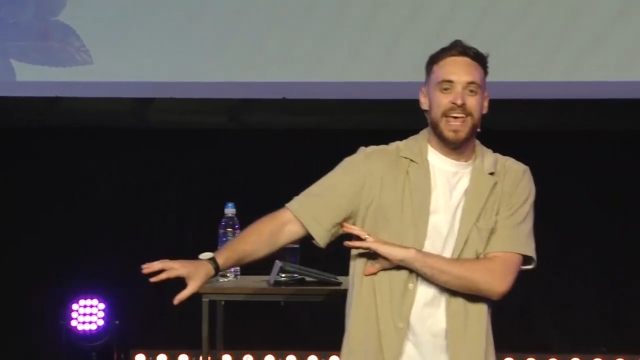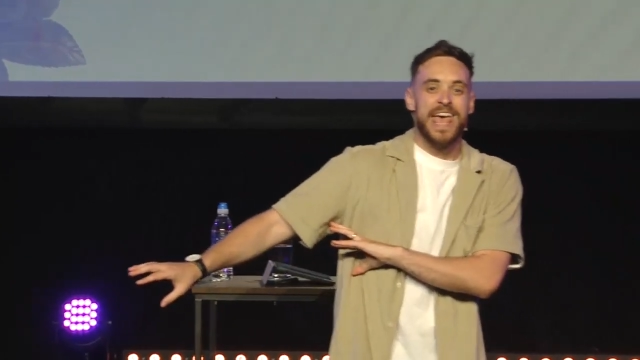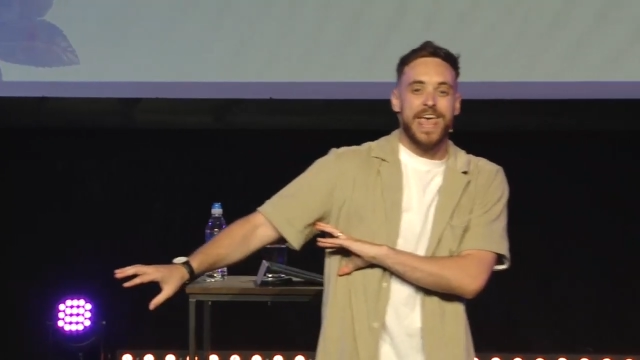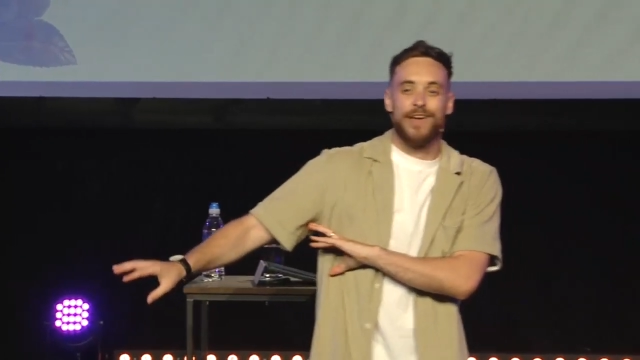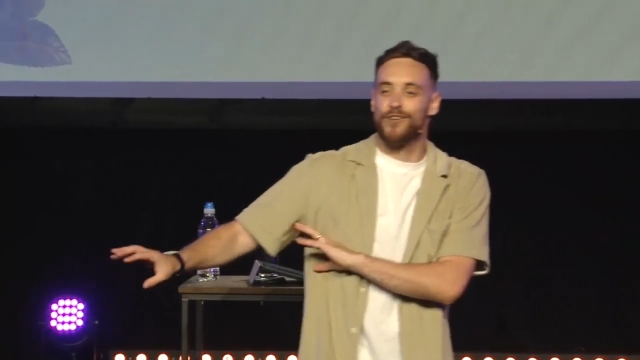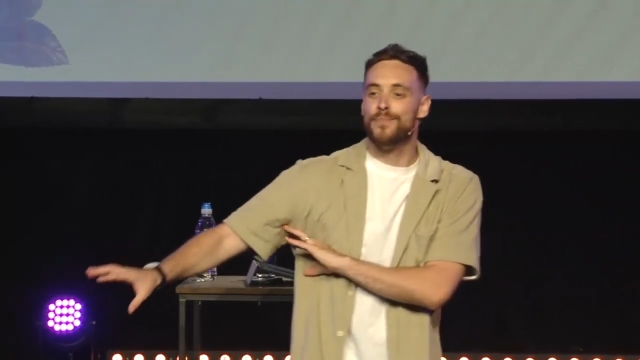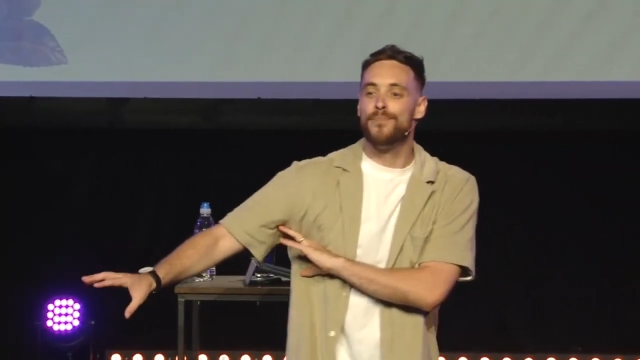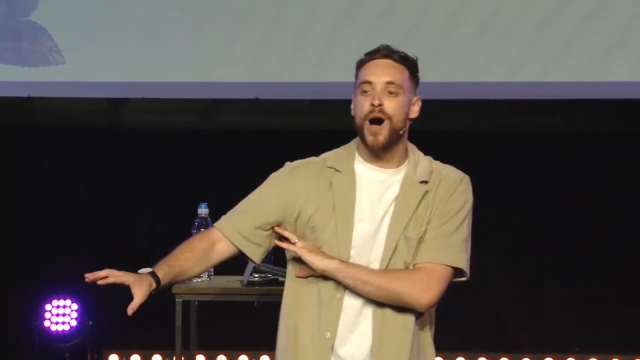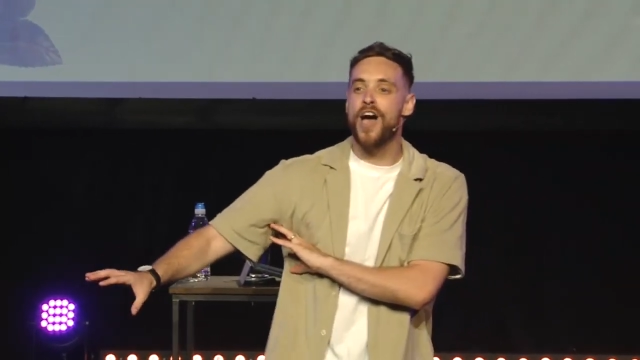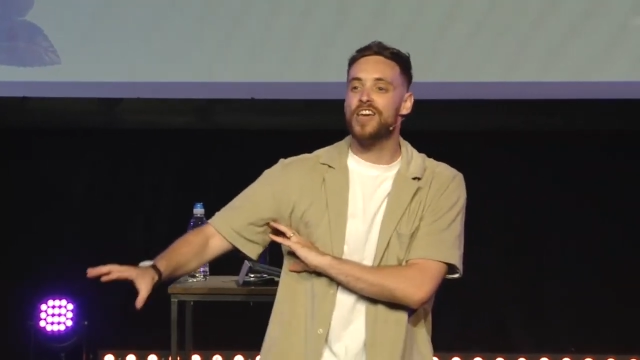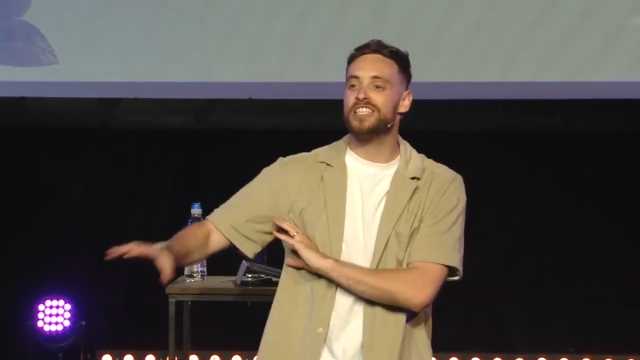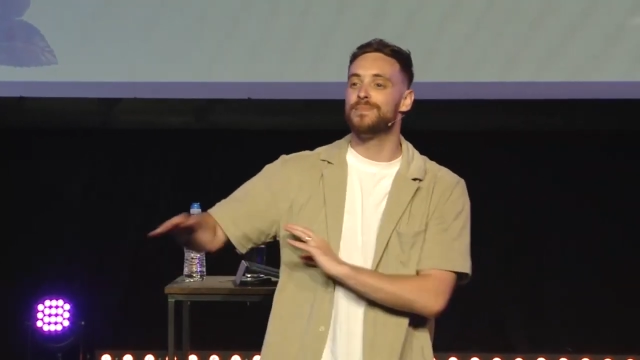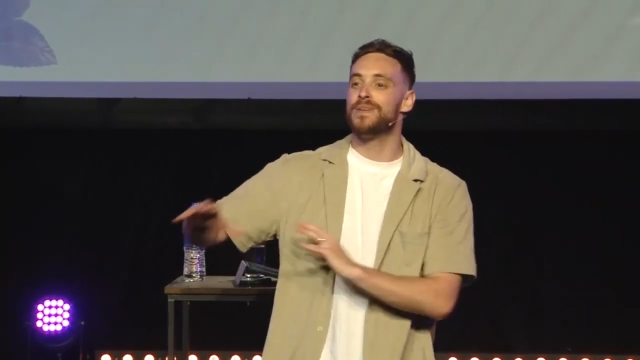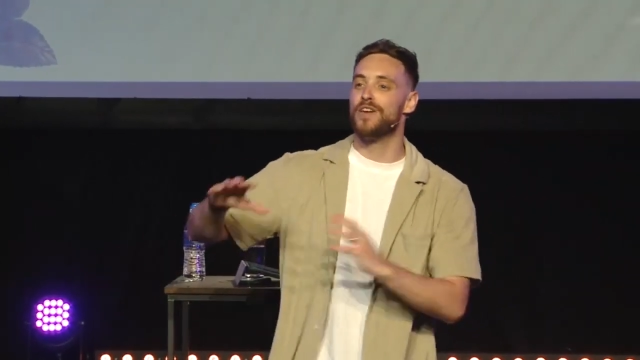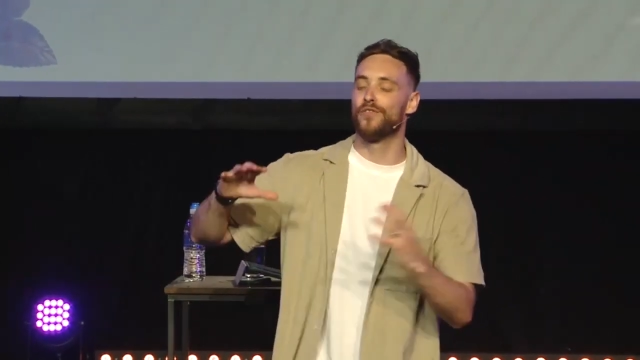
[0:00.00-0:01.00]
It
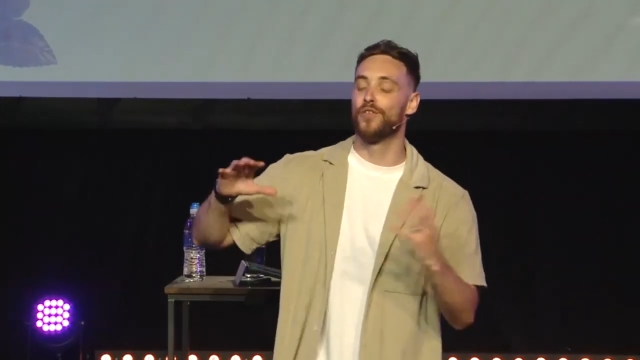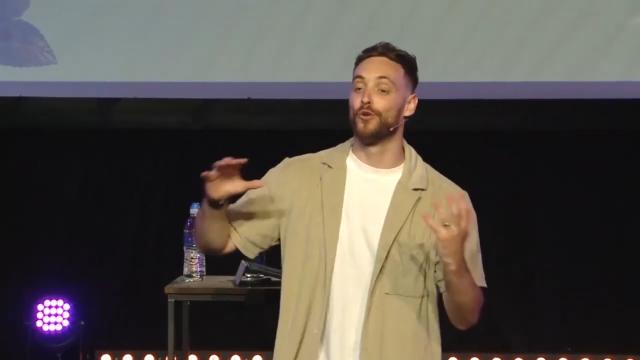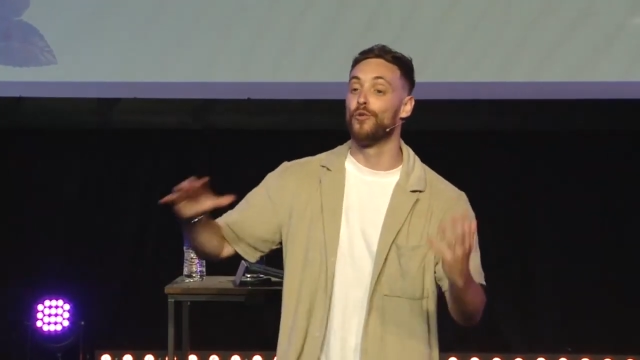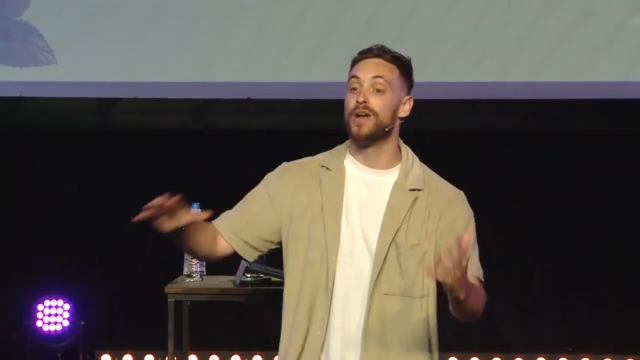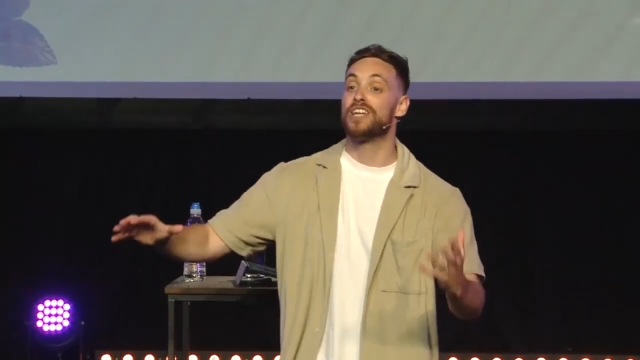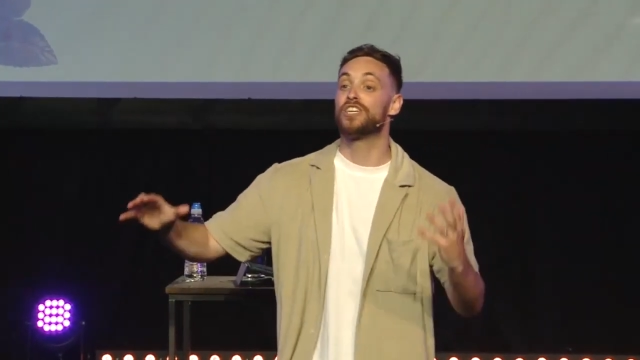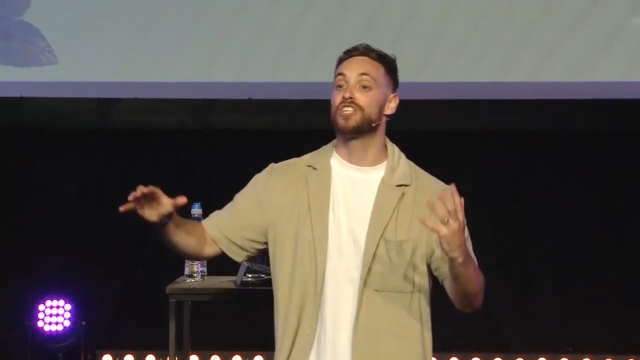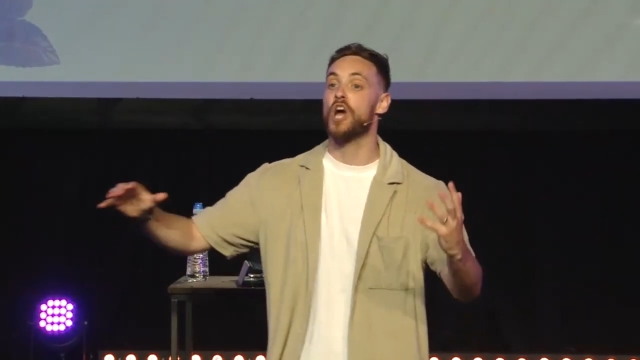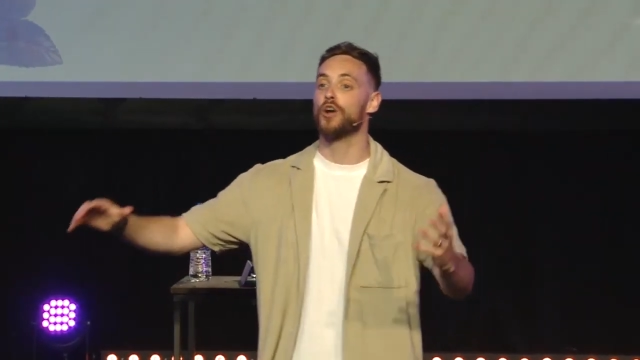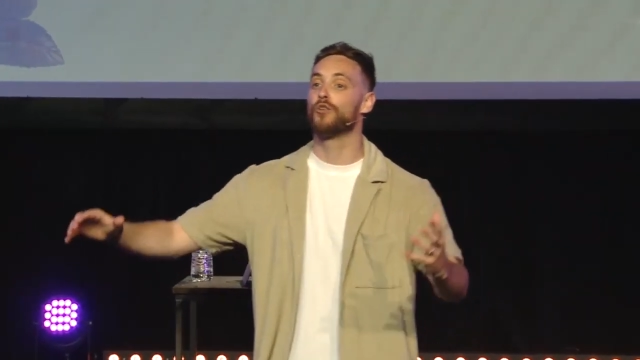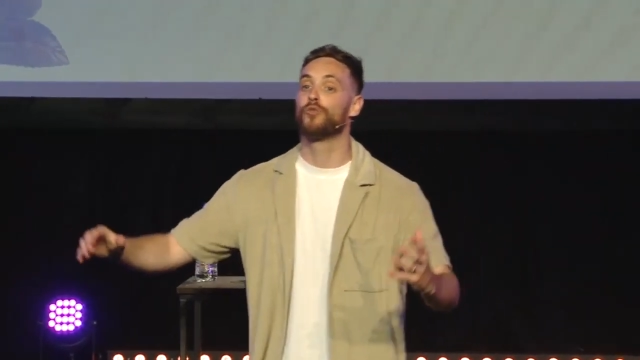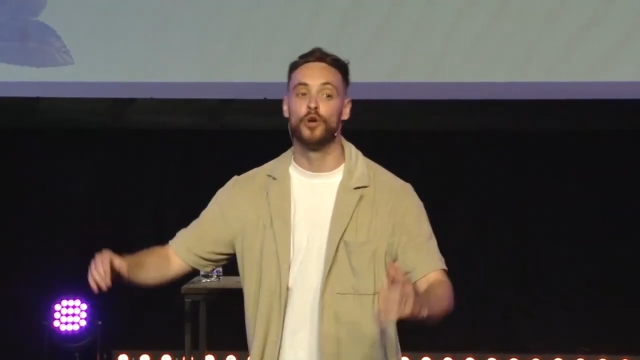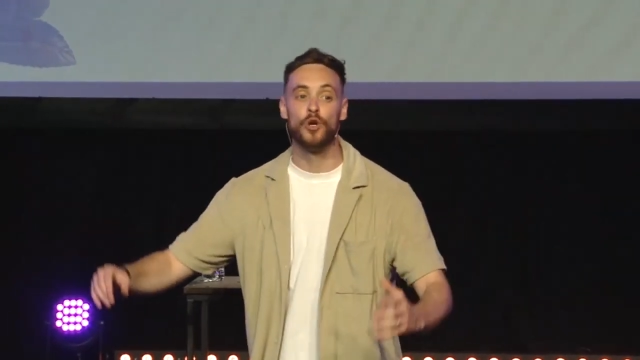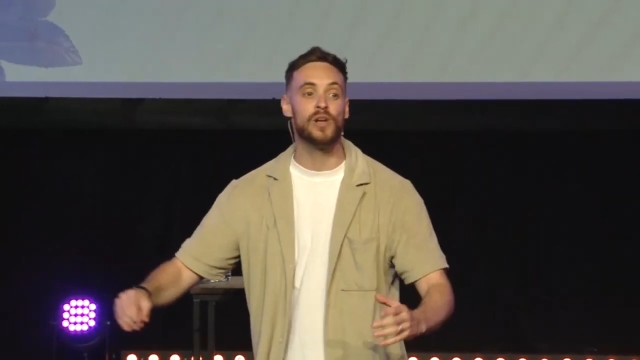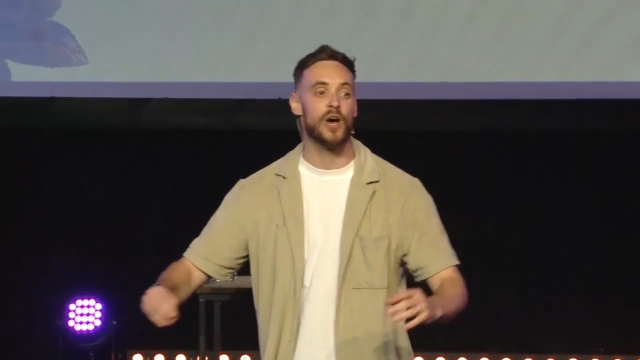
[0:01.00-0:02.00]
reminds me of the rich young
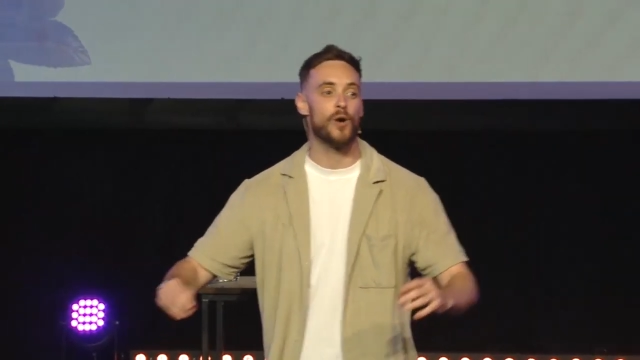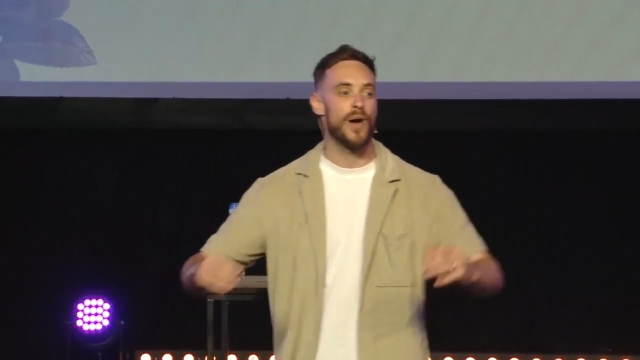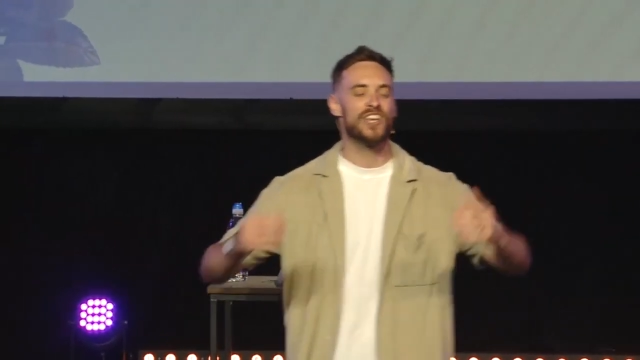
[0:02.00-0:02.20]
ruler.